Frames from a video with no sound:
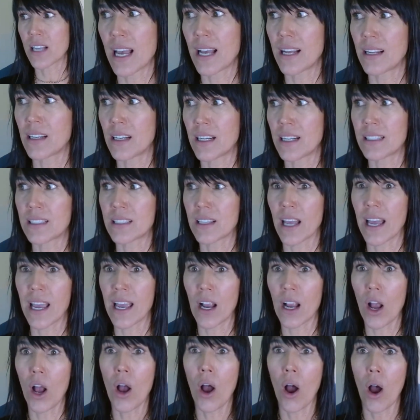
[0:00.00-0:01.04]
And it's
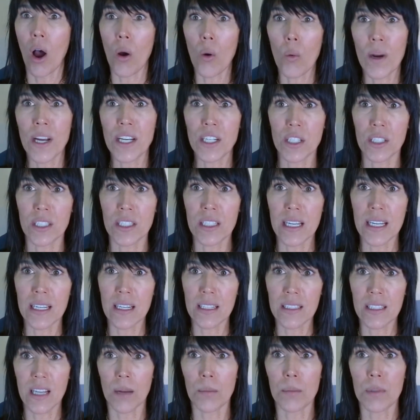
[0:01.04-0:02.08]
like, oh, we just need
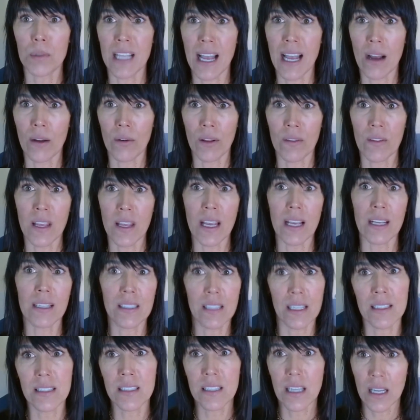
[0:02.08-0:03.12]
to double down on the
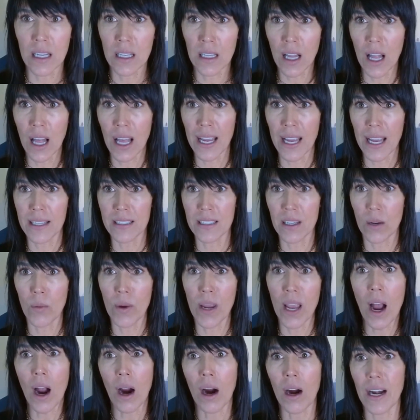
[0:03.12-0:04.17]
existing clients that
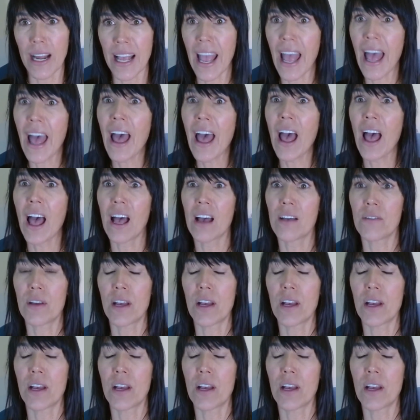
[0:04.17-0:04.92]
we already have.